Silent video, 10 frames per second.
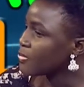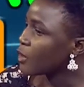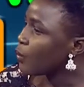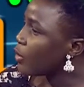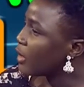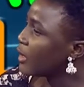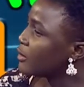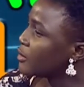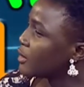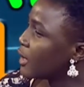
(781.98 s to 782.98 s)
what
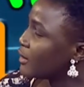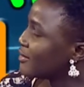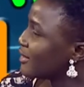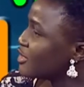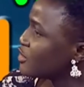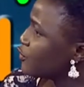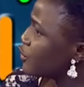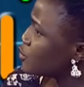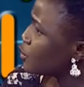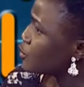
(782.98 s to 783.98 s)
can the
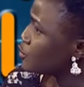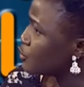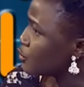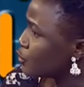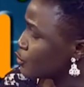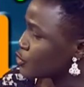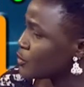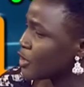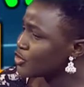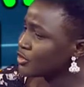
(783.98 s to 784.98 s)
individual do to
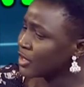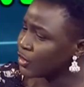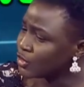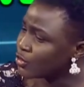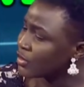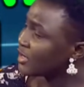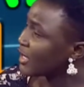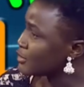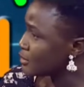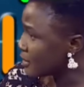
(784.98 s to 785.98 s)
make that you don't
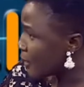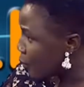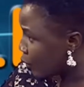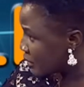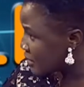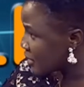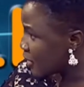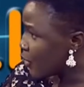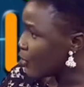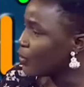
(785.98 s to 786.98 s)
get to that point
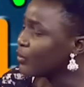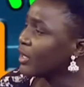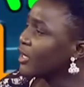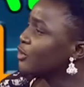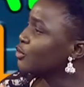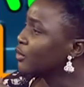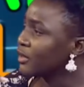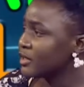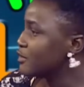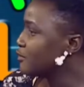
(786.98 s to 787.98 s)
where you
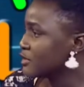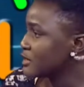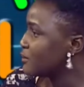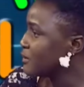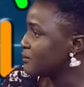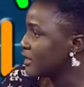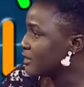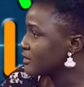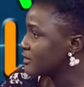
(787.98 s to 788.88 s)
are irreversibly blind?